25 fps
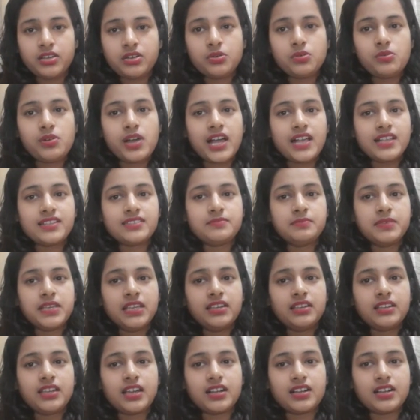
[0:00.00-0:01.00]
who has
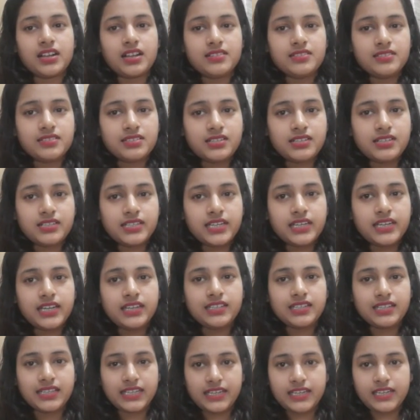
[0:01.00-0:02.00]
been a consultant in
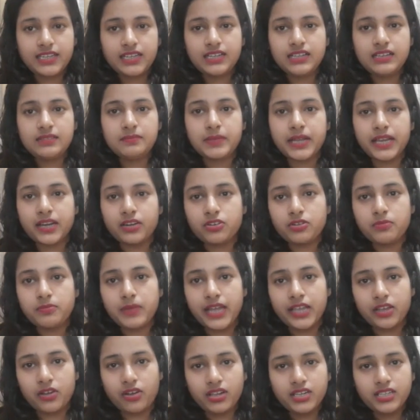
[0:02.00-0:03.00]
clinical
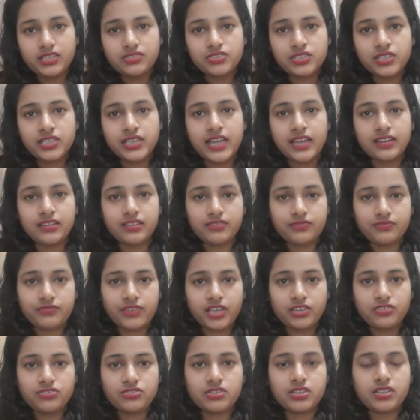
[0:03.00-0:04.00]
microbiology and
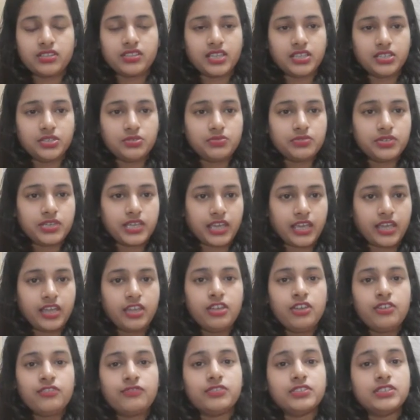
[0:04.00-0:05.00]
infection in the UK
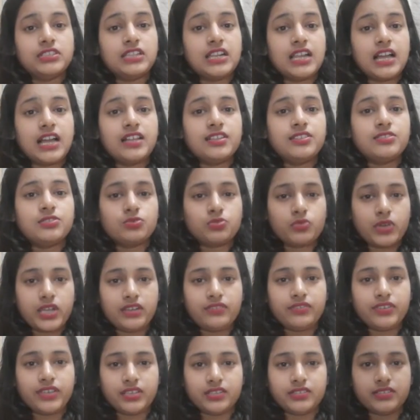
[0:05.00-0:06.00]
for the last
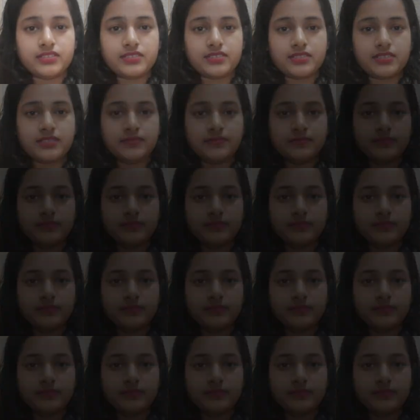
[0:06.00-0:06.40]
12 years.